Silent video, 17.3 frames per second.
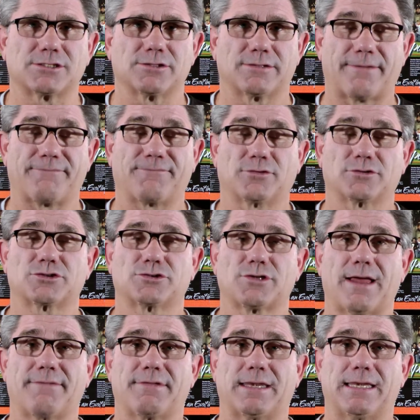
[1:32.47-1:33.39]
So that first
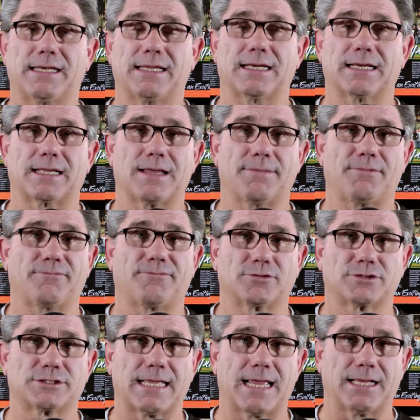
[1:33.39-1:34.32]
drive, they did get a couple
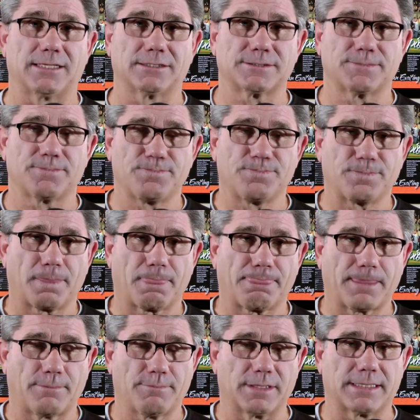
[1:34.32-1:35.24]
first downs,
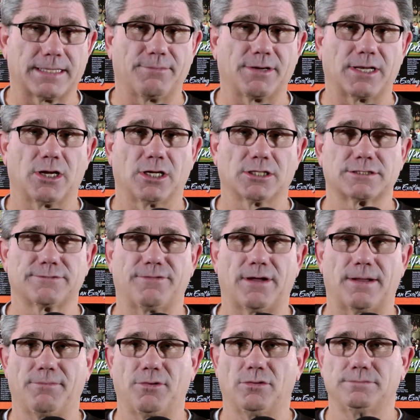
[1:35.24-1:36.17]
but then we caused a
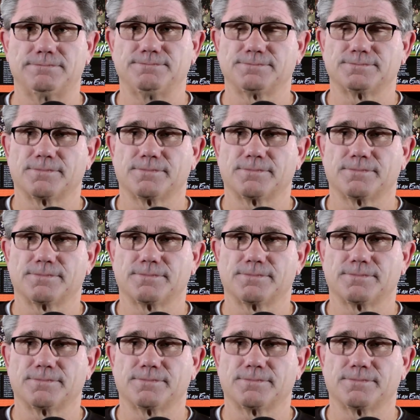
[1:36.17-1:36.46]
fumble.